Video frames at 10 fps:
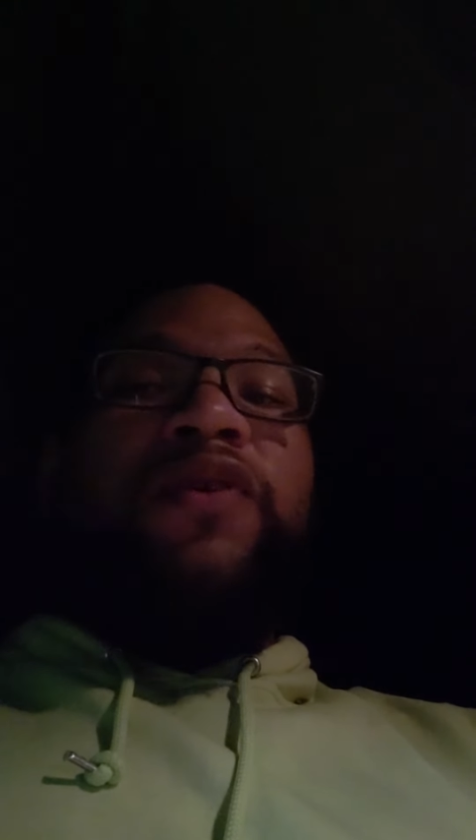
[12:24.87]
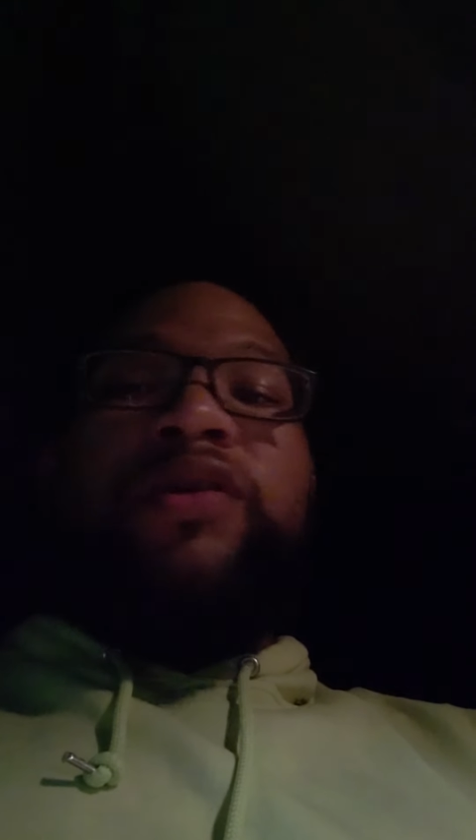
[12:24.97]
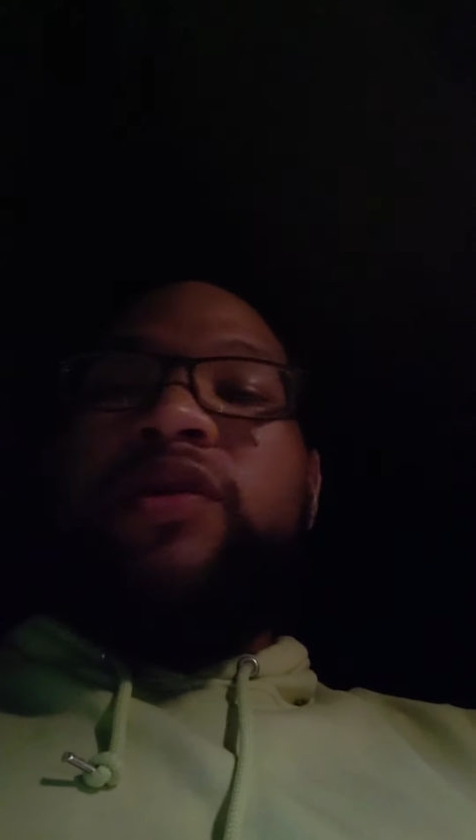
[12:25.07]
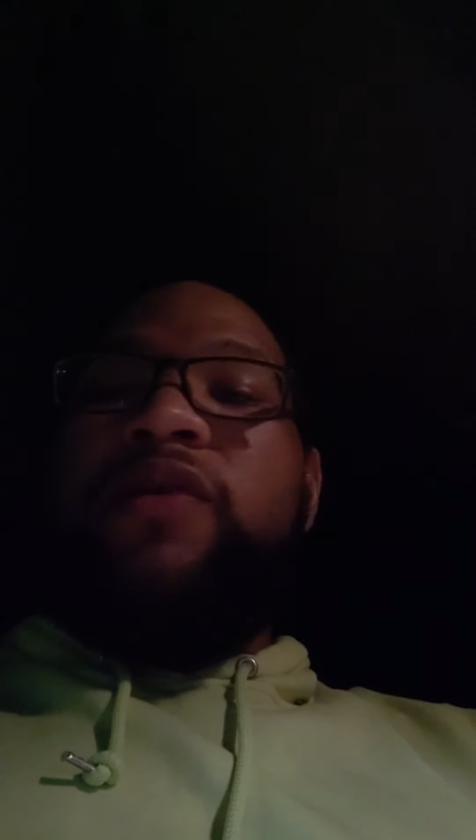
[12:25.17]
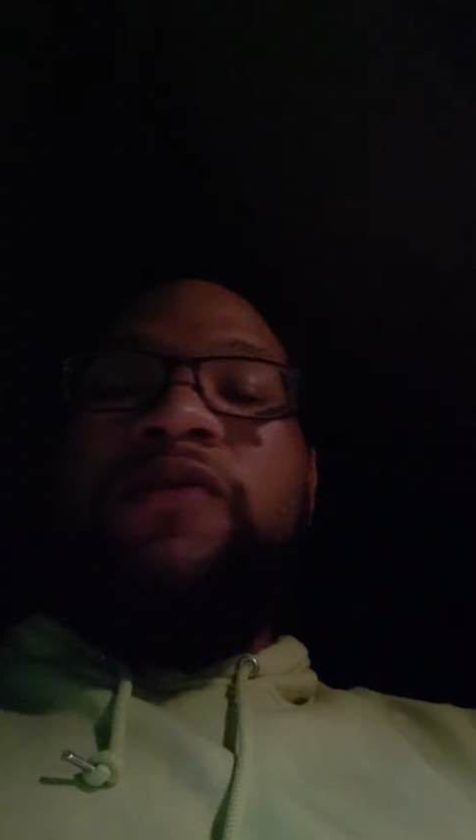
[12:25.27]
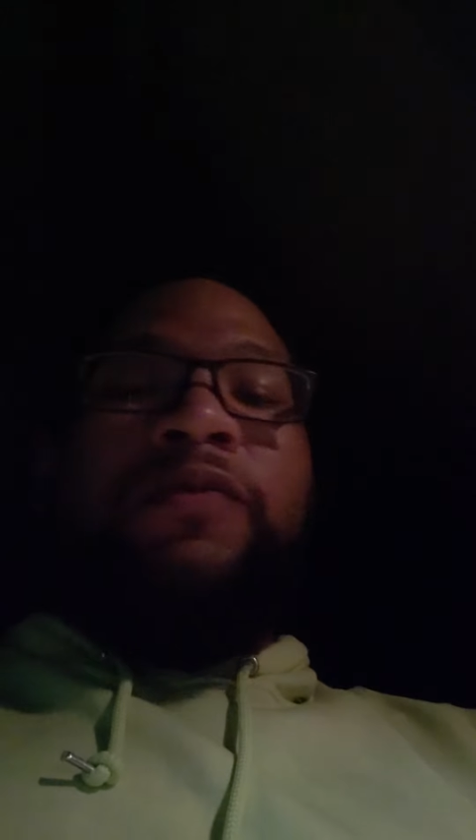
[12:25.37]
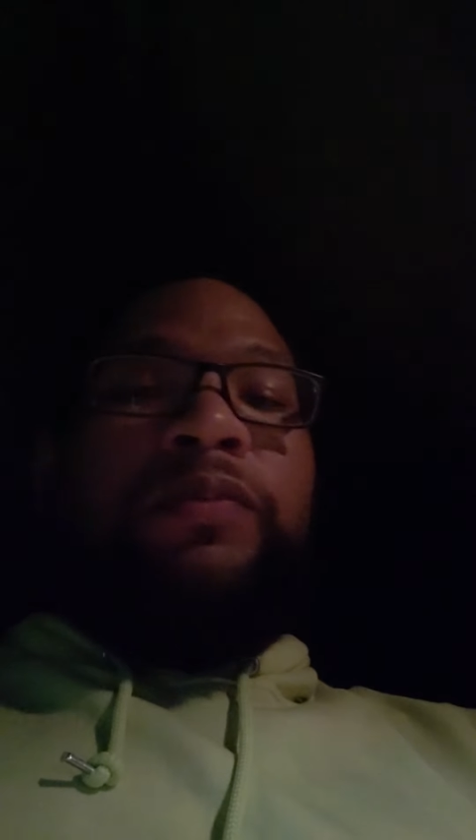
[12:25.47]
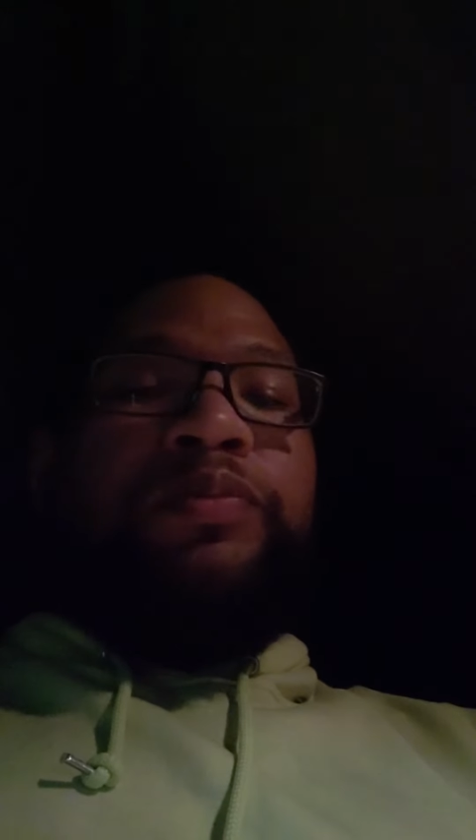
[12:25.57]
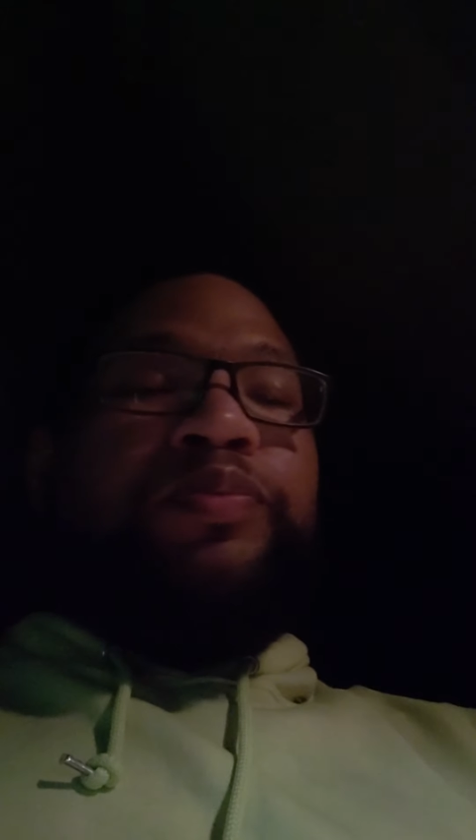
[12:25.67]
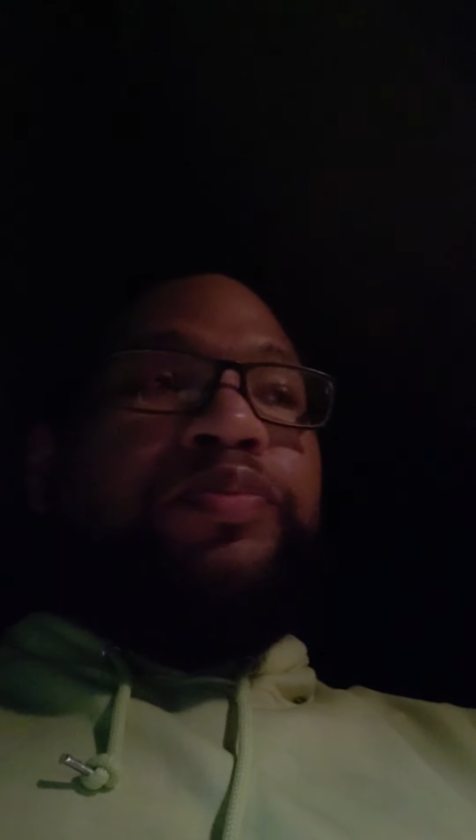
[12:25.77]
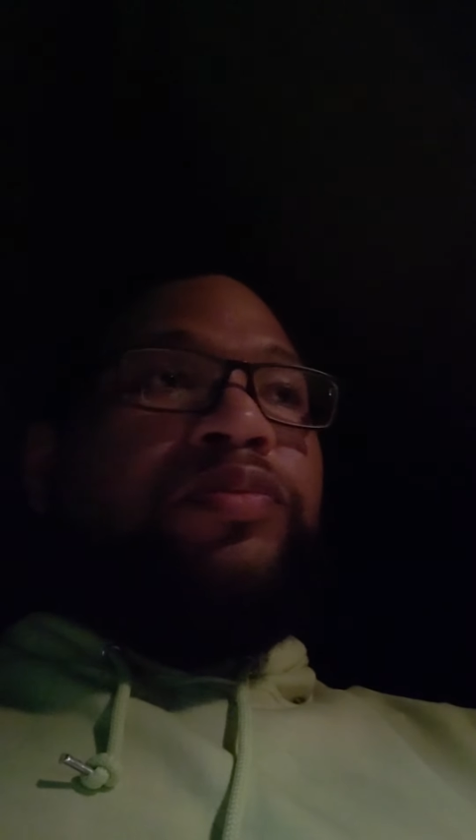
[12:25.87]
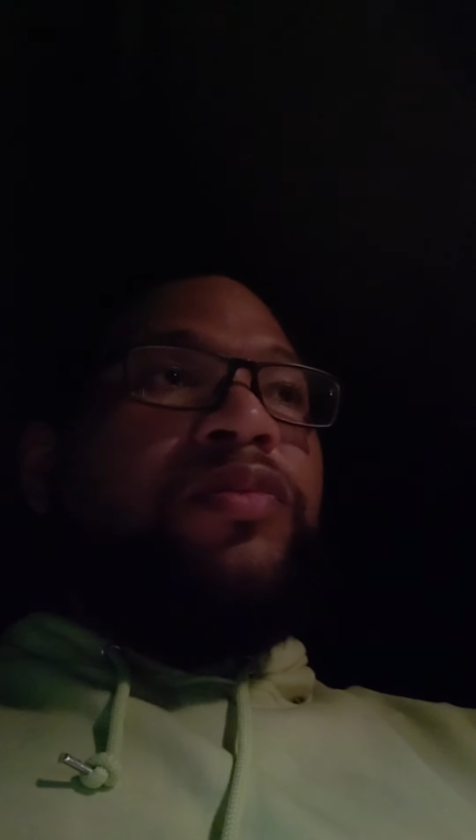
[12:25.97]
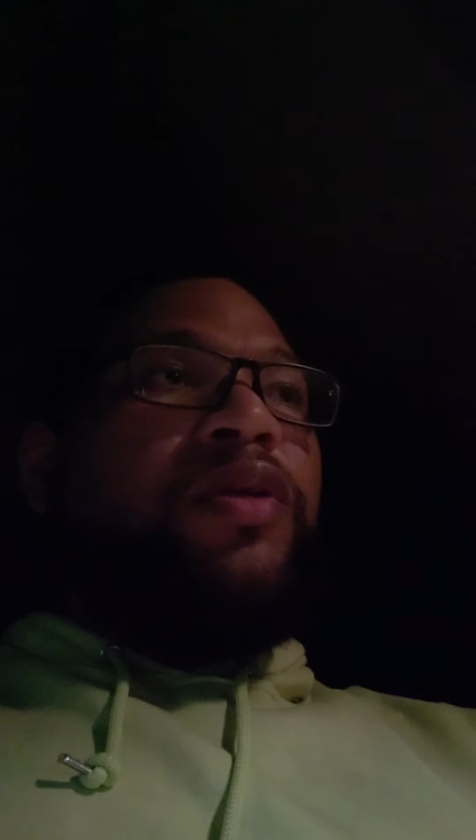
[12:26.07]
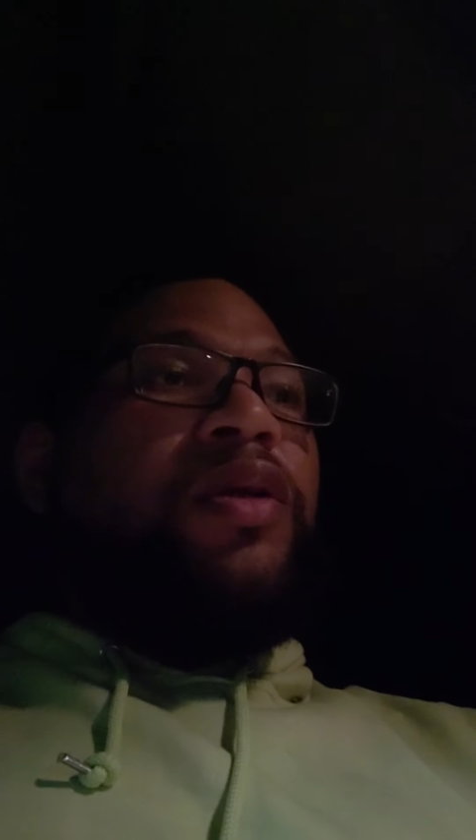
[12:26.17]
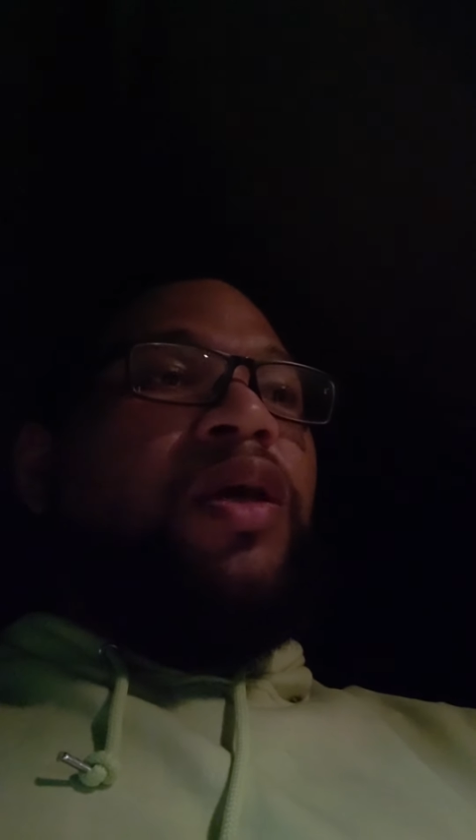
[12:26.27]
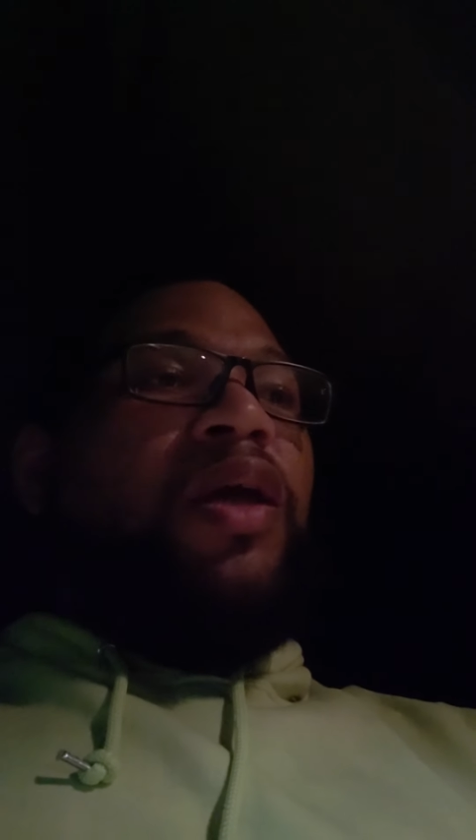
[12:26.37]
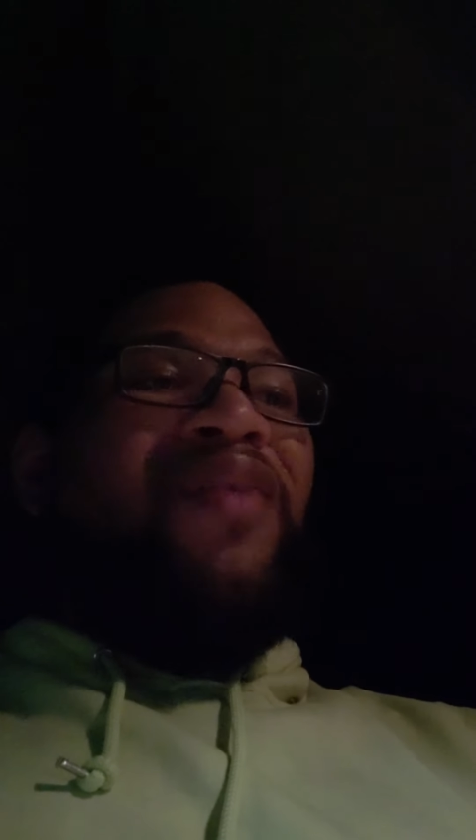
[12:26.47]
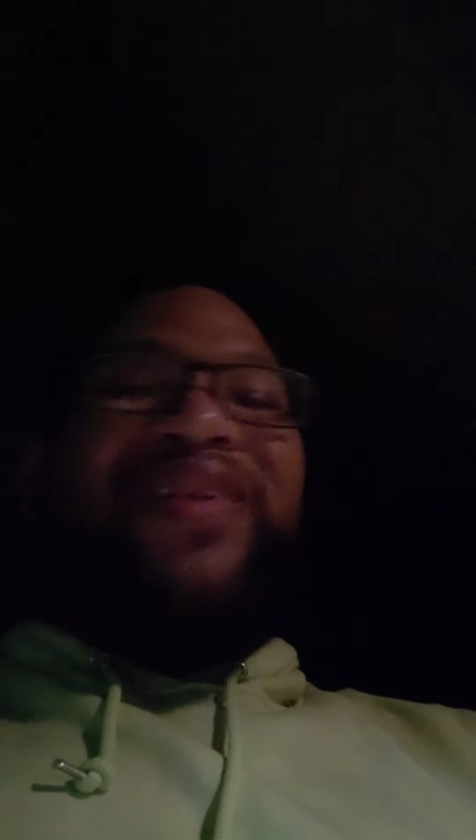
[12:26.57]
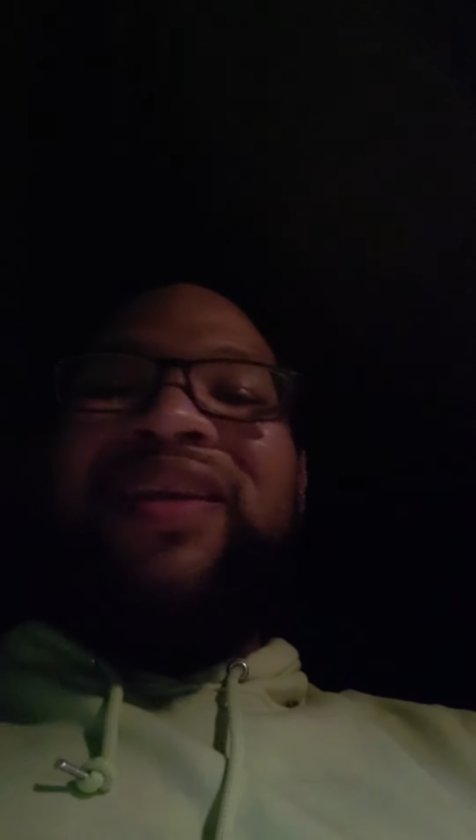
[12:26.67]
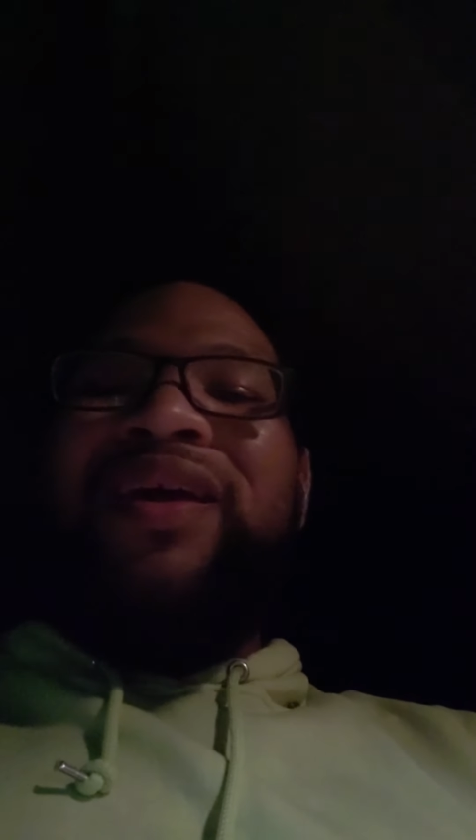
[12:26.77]
yourself.
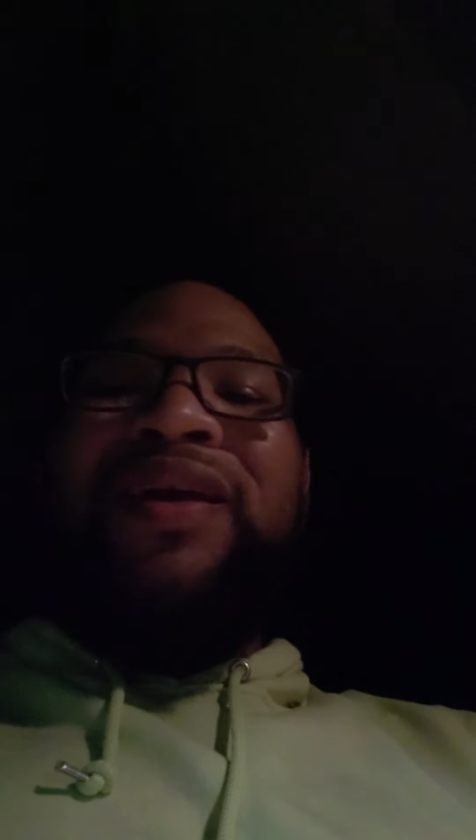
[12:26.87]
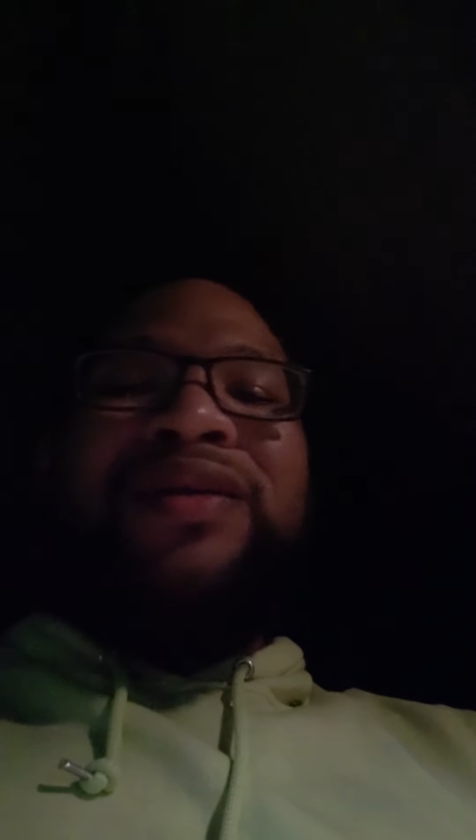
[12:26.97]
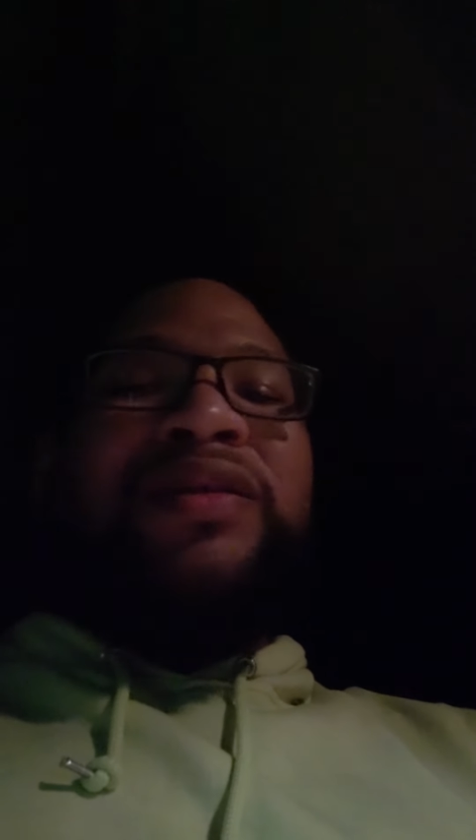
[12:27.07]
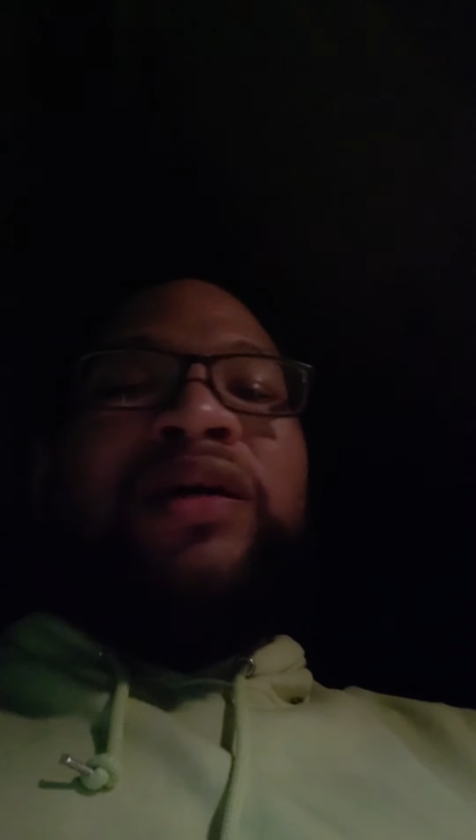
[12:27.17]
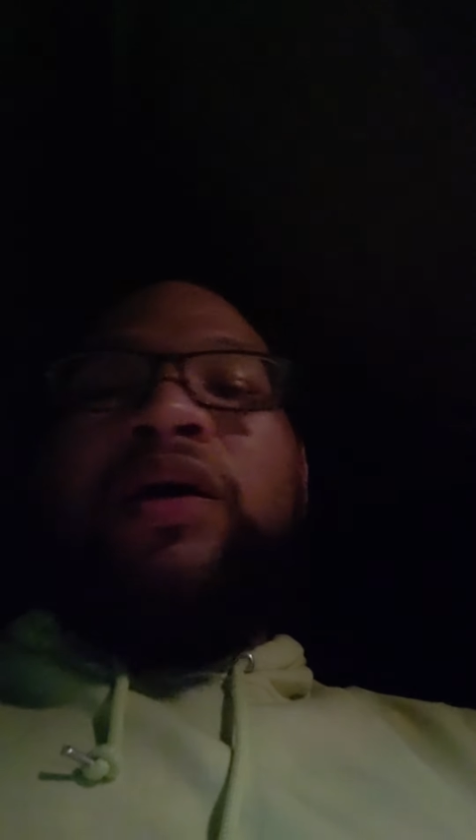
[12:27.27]
If it didn't,